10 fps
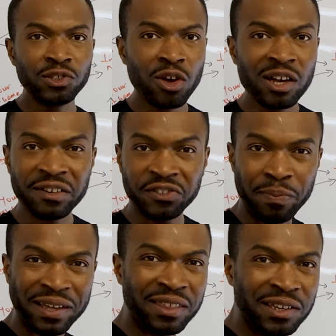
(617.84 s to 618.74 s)
So guys, I've
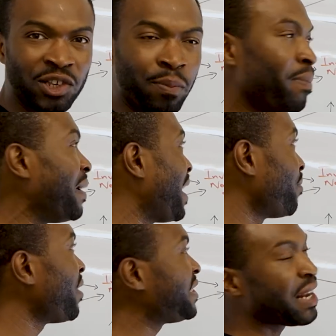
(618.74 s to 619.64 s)
sped things up a bit
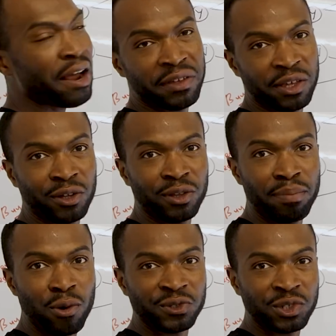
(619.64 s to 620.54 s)
and written everything on the
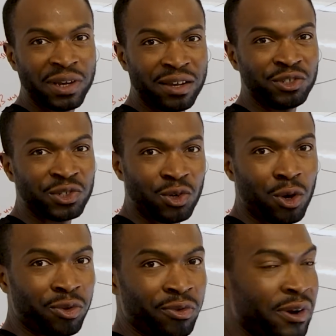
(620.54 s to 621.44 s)
board so we can just
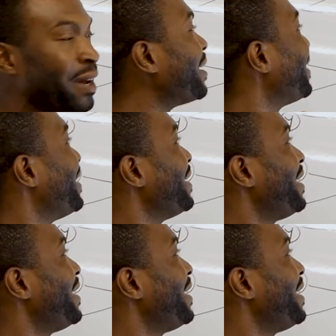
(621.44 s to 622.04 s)
go through it